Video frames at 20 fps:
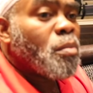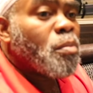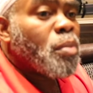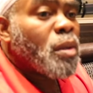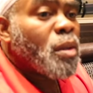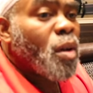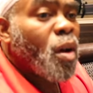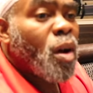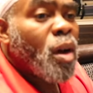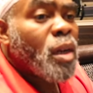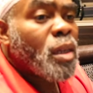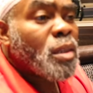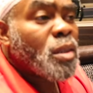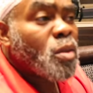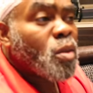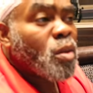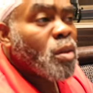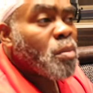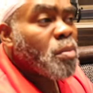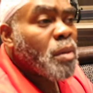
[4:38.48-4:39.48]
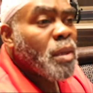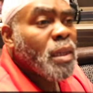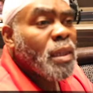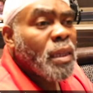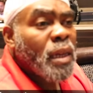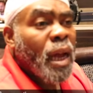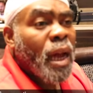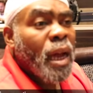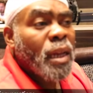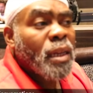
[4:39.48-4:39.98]
Bernard is going to be
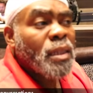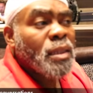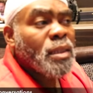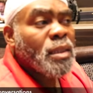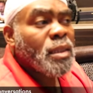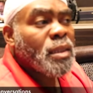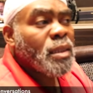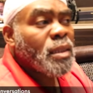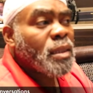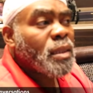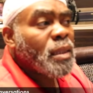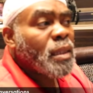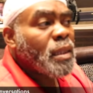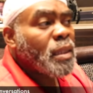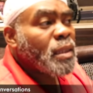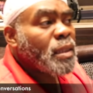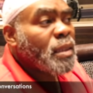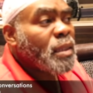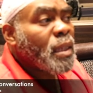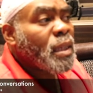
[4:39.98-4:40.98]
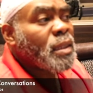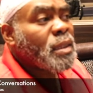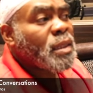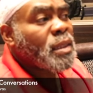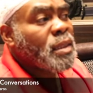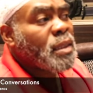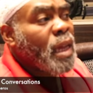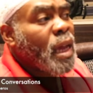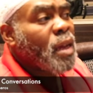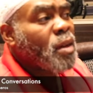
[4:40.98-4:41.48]
acknowledged. There's
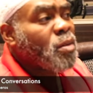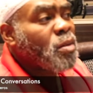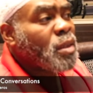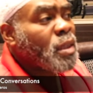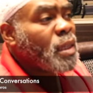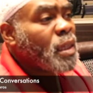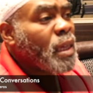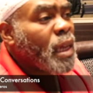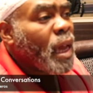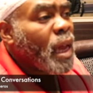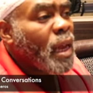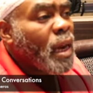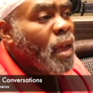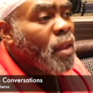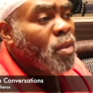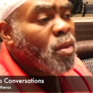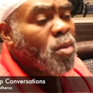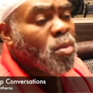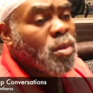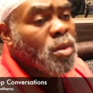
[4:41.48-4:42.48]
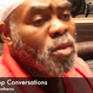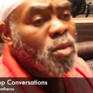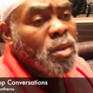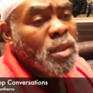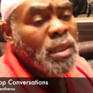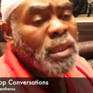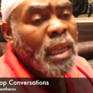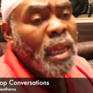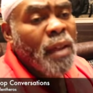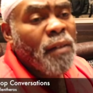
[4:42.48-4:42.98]
a title that he had I thought was going
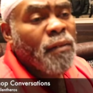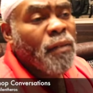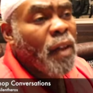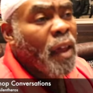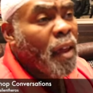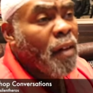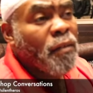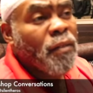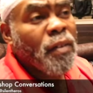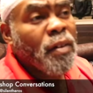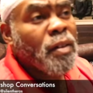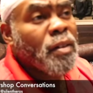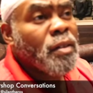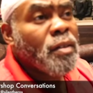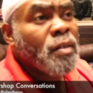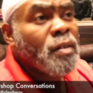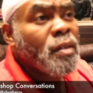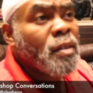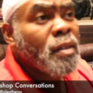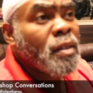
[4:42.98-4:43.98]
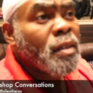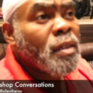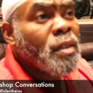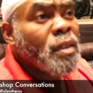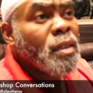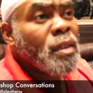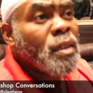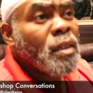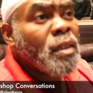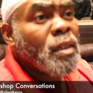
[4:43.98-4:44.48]
to stand forever.
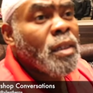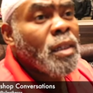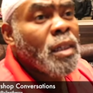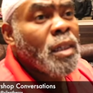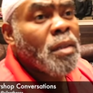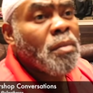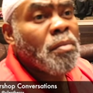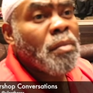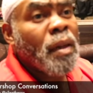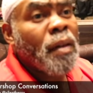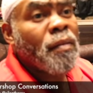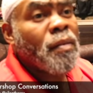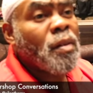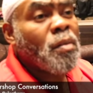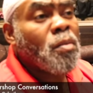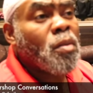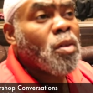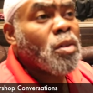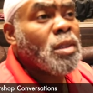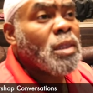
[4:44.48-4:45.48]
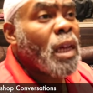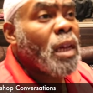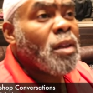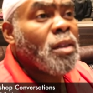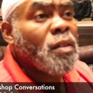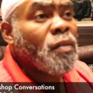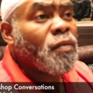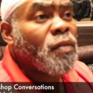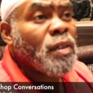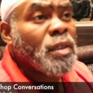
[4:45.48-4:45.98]
Him having the most
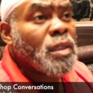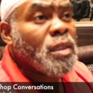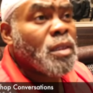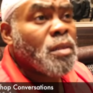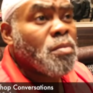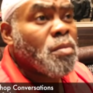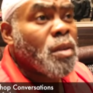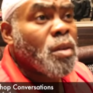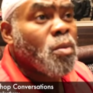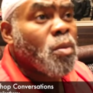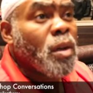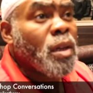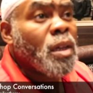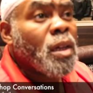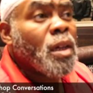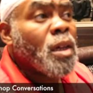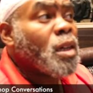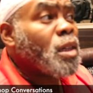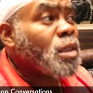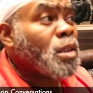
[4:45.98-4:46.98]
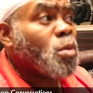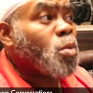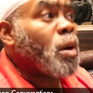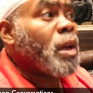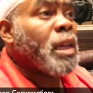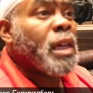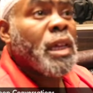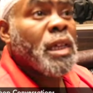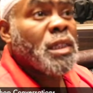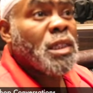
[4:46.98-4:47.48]
title defenses in middleweight. Because the
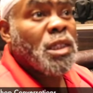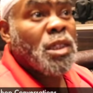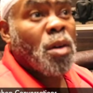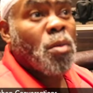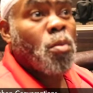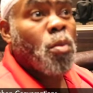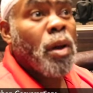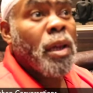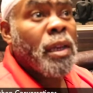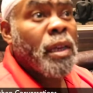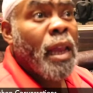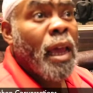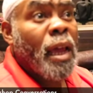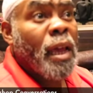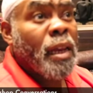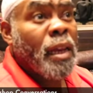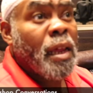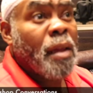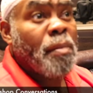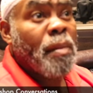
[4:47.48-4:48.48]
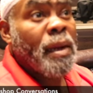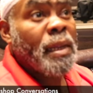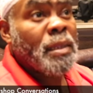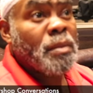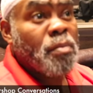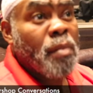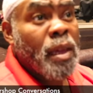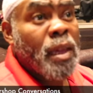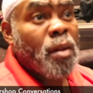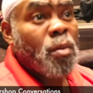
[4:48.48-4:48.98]
way kids jump weight now, and
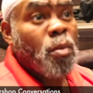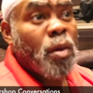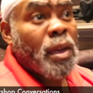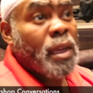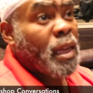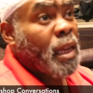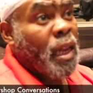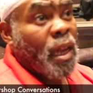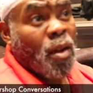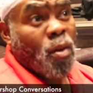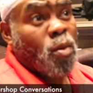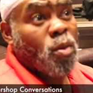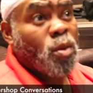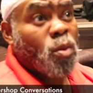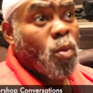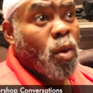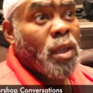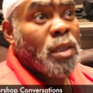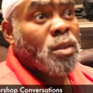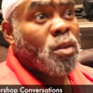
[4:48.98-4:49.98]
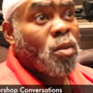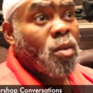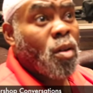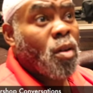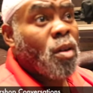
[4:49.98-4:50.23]
everybody's making weight, they can't hold the weight.